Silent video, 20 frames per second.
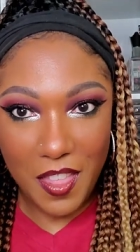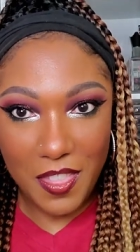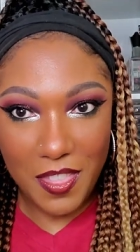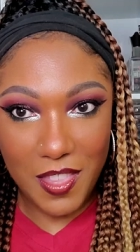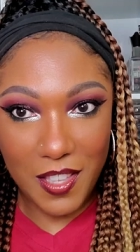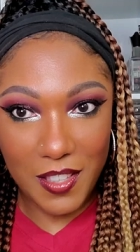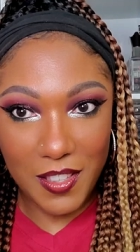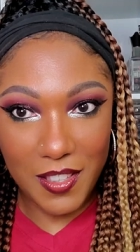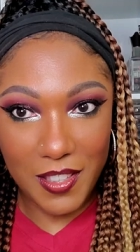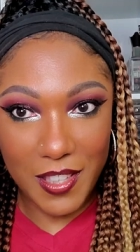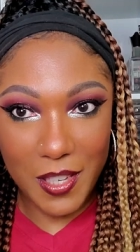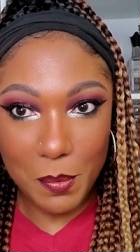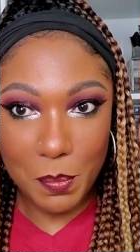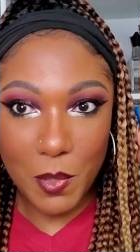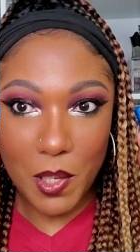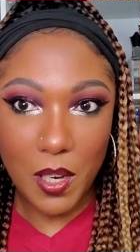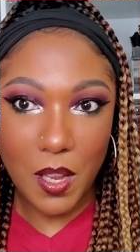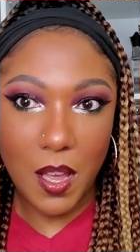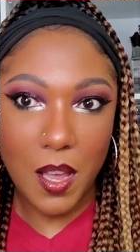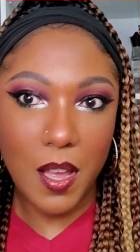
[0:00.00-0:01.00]
The lip
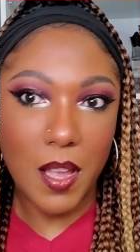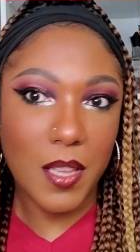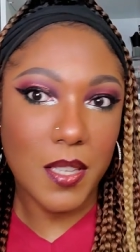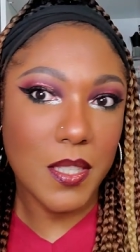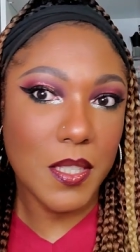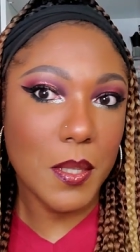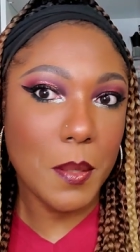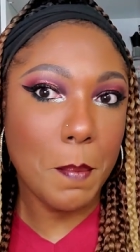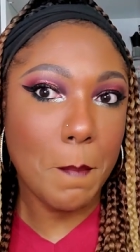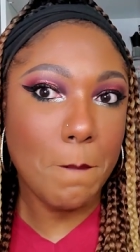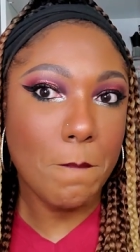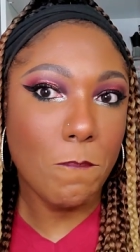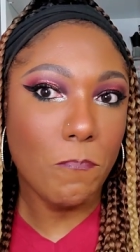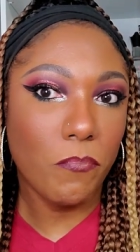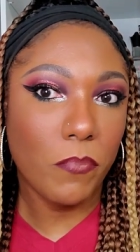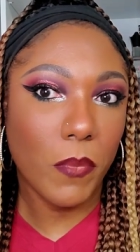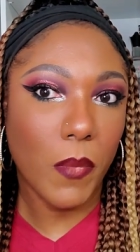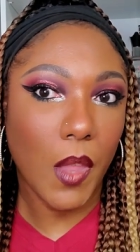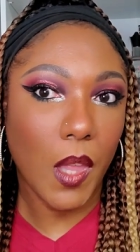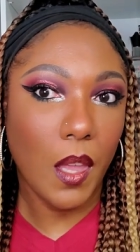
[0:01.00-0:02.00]
gloss,
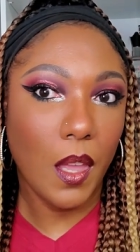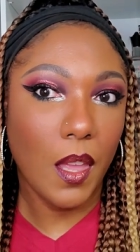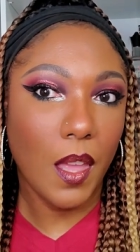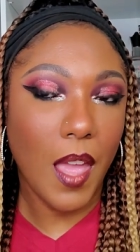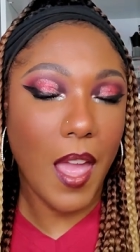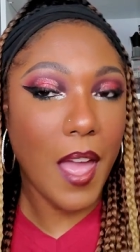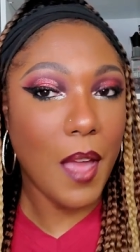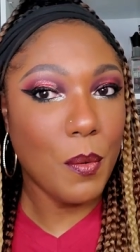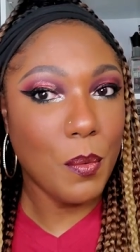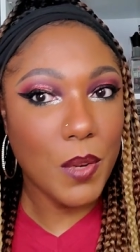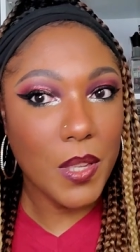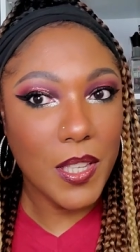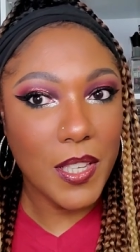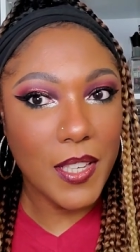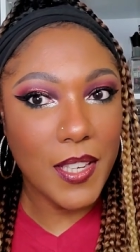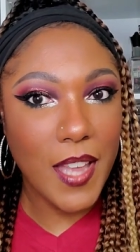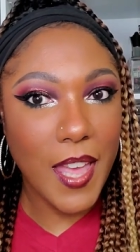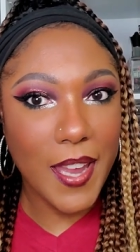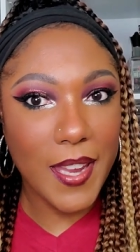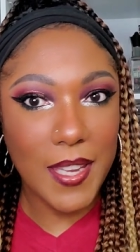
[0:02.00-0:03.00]
I really
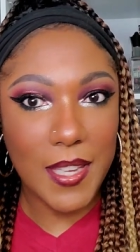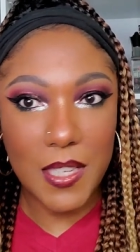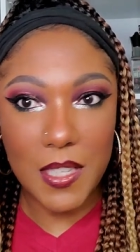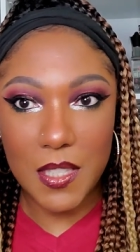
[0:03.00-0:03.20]
like it.